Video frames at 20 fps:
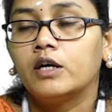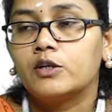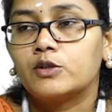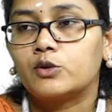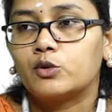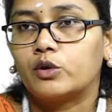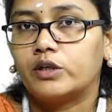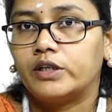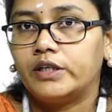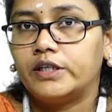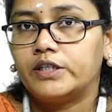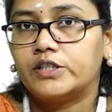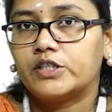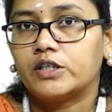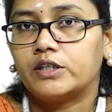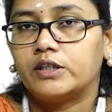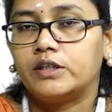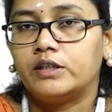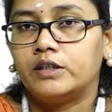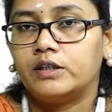So in each
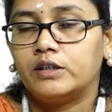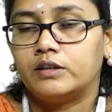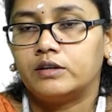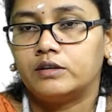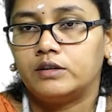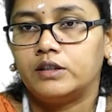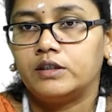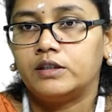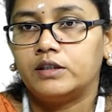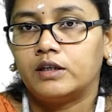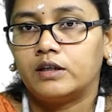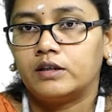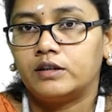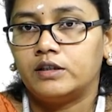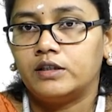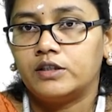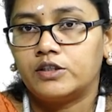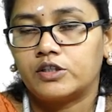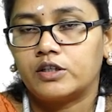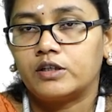
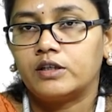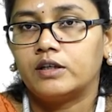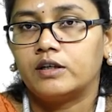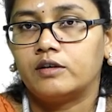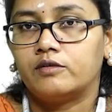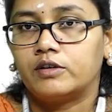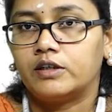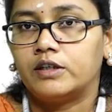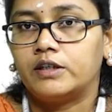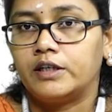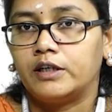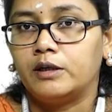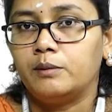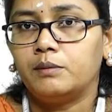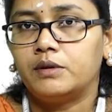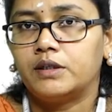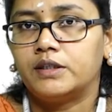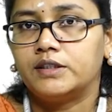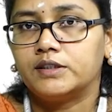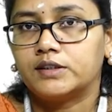and every
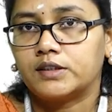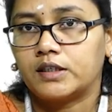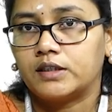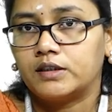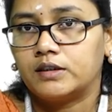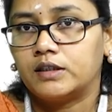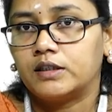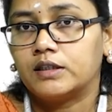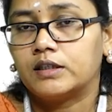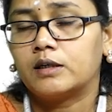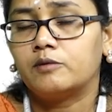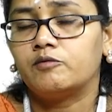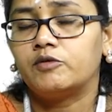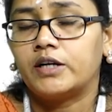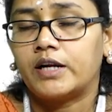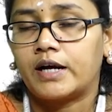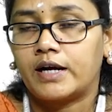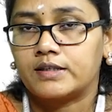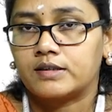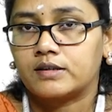team, a design thinker
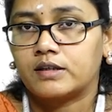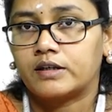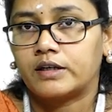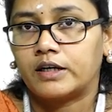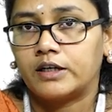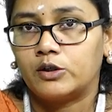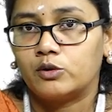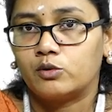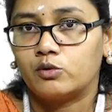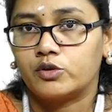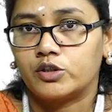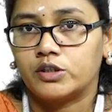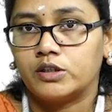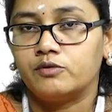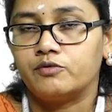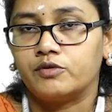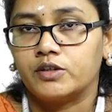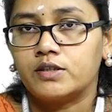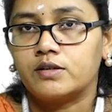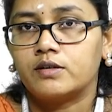will ask a right
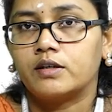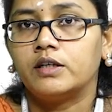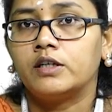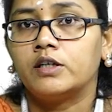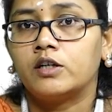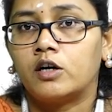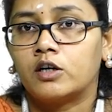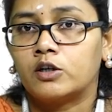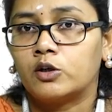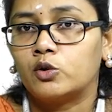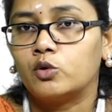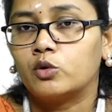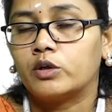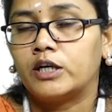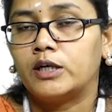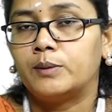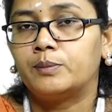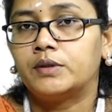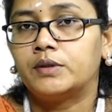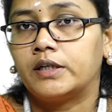question first, in order to
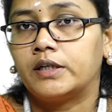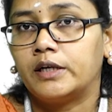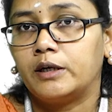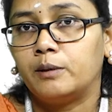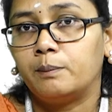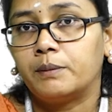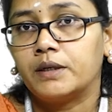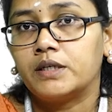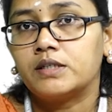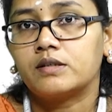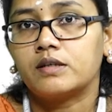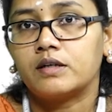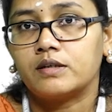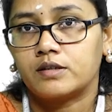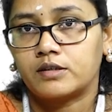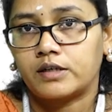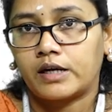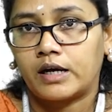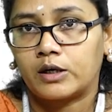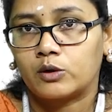help teammates and
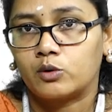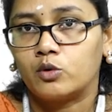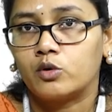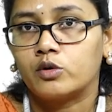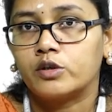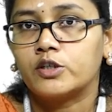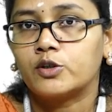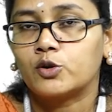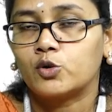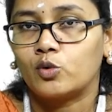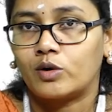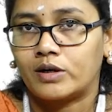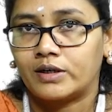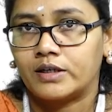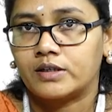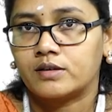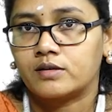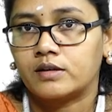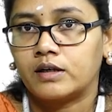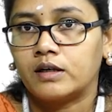stakeholders to
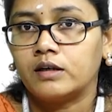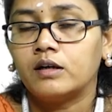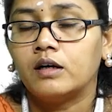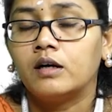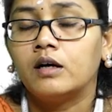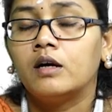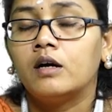understand